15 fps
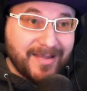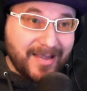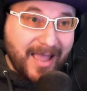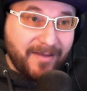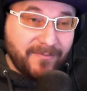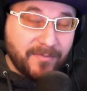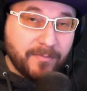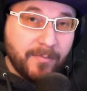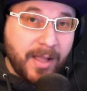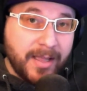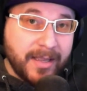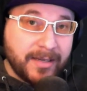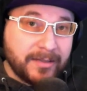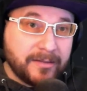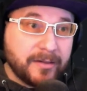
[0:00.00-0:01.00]
have in
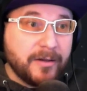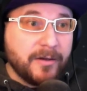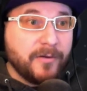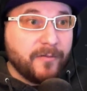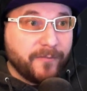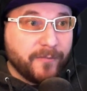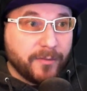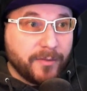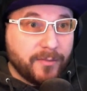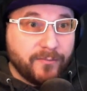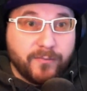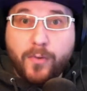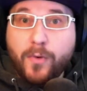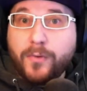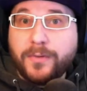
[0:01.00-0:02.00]
mind for the
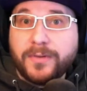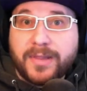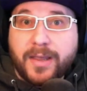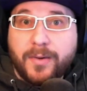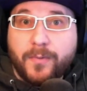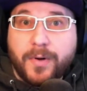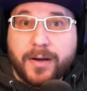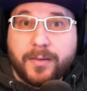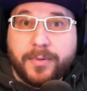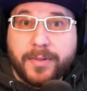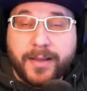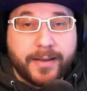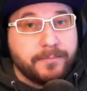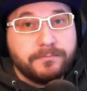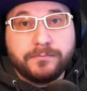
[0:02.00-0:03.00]
role that they want to
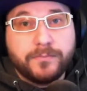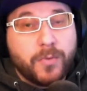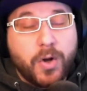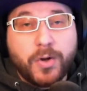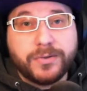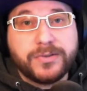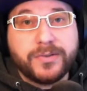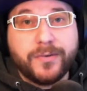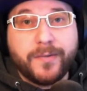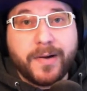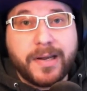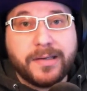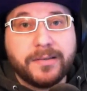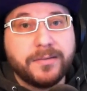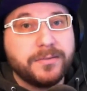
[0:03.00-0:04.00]
play. Also
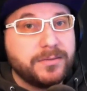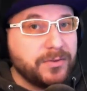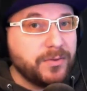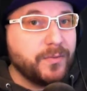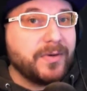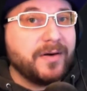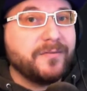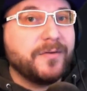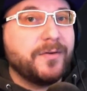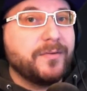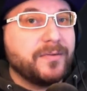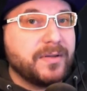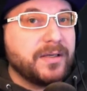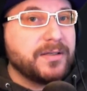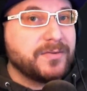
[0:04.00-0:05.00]
great. Do whatever you
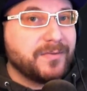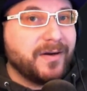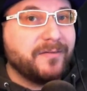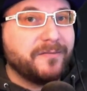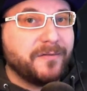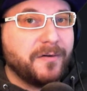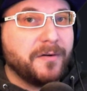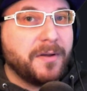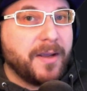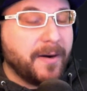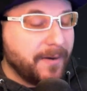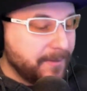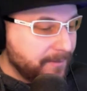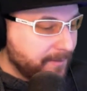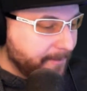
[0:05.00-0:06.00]
think is right for your
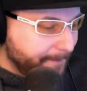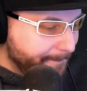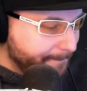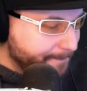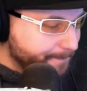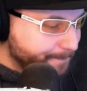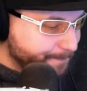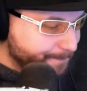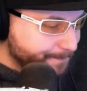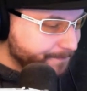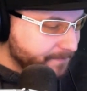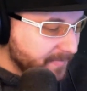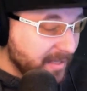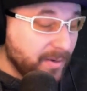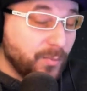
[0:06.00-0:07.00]
character
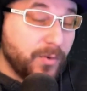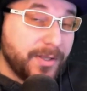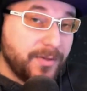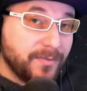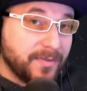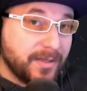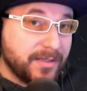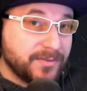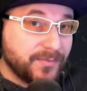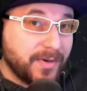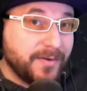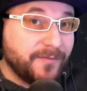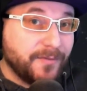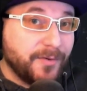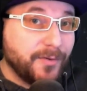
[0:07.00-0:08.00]
and what you think is
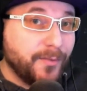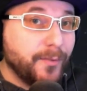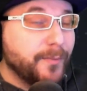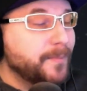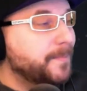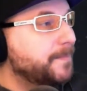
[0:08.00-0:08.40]
right for your group.